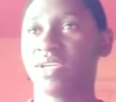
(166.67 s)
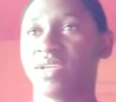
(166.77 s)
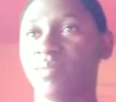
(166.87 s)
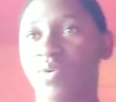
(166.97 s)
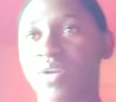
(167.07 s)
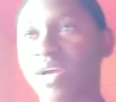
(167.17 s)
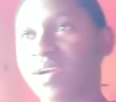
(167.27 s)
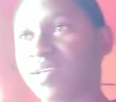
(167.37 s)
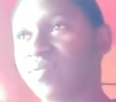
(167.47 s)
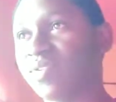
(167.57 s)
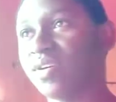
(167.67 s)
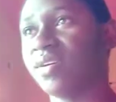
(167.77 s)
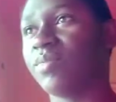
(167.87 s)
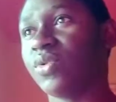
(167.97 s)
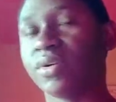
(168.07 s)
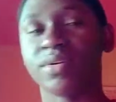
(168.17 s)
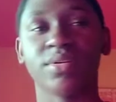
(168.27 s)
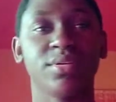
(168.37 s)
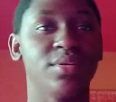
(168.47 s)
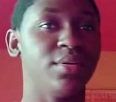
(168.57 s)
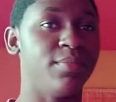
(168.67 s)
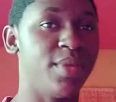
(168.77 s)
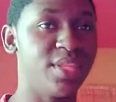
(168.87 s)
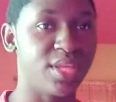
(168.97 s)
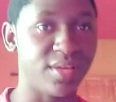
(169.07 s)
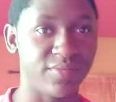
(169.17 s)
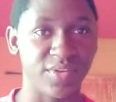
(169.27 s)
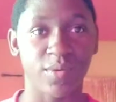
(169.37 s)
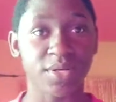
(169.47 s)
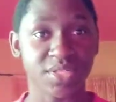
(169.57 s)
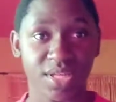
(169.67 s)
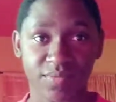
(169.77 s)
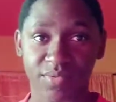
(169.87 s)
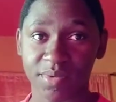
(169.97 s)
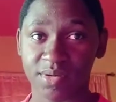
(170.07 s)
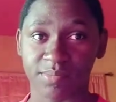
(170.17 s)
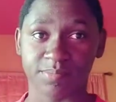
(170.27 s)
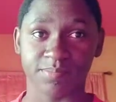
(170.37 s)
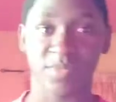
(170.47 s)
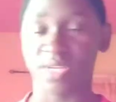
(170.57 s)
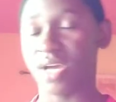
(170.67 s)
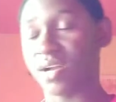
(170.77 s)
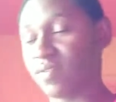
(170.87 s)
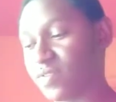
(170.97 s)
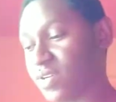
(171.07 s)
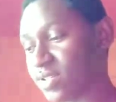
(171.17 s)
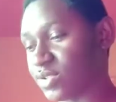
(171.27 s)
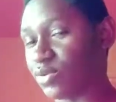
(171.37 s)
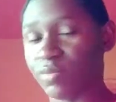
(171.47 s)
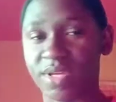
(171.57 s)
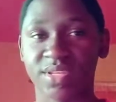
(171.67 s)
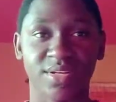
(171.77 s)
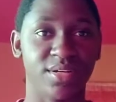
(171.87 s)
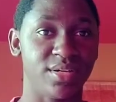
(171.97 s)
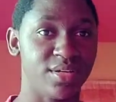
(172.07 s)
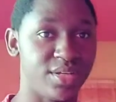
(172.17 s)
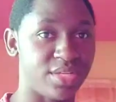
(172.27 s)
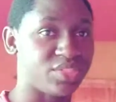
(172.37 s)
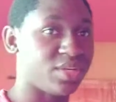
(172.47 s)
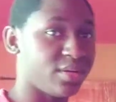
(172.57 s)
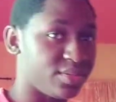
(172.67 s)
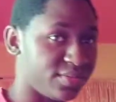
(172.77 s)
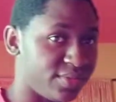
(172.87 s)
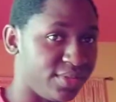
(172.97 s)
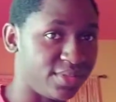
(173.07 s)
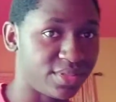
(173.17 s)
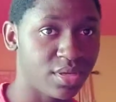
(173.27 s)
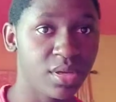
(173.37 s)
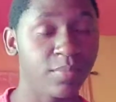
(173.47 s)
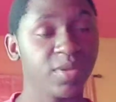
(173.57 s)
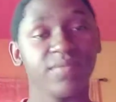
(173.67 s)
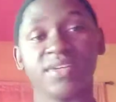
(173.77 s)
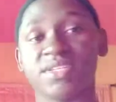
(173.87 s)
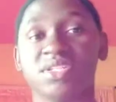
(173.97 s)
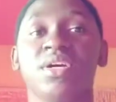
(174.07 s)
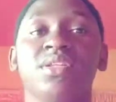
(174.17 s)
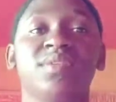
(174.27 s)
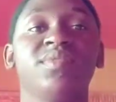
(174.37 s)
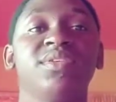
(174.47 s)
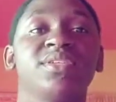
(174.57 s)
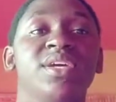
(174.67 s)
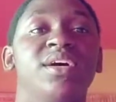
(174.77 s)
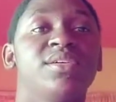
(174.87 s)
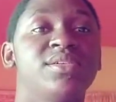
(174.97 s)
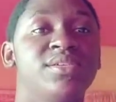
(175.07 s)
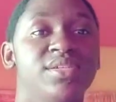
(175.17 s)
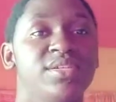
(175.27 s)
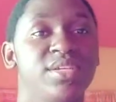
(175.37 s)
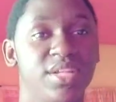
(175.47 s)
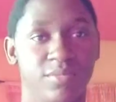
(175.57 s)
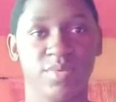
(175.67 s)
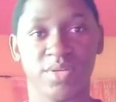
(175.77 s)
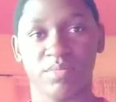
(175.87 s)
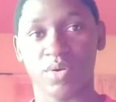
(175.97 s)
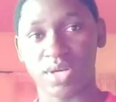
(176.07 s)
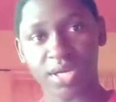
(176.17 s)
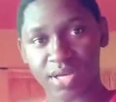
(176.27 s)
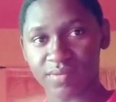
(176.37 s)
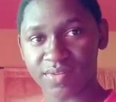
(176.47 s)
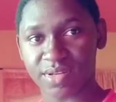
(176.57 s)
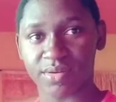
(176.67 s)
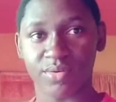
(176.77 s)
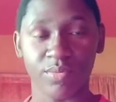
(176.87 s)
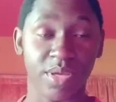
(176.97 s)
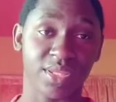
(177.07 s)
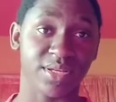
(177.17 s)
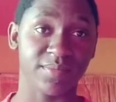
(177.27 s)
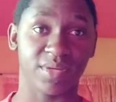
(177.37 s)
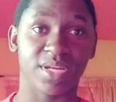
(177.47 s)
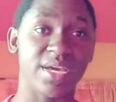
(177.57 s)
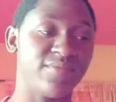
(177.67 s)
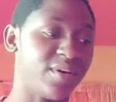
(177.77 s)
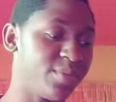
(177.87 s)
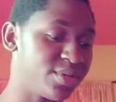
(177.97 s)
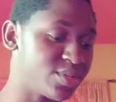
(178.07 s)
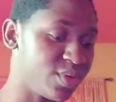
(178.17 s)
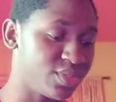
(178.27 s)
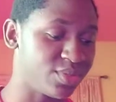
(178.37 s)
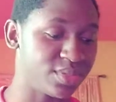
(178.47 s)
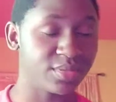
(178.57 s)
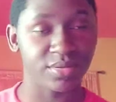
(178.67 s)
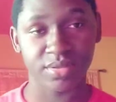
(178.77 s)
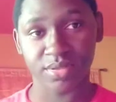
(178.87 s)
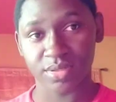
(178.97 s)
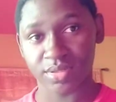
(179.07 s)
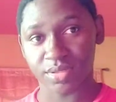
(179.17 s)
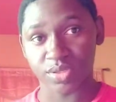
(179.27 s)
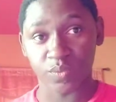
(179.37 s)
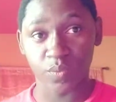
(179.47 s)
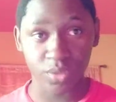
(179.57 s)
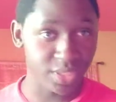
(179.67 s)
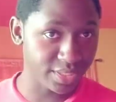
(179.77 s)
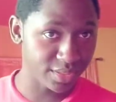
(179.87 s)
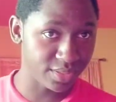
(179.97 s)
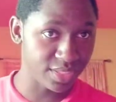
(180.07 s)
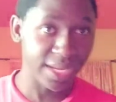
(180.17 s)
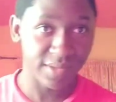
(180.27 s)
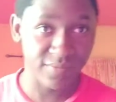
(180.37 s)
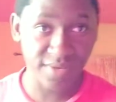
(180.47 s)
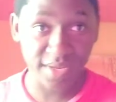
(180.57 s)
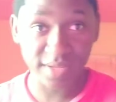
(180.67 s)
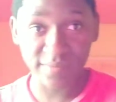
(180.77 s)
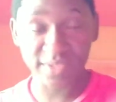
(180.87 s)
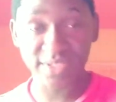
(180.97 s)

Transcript: The more longer your video, the more better for your watch time for below. Longer videos do better than shorter videos. Whenever I say shorter video can help you know, but longer video do better. Cause if a person watch out the whole of your that the video if it's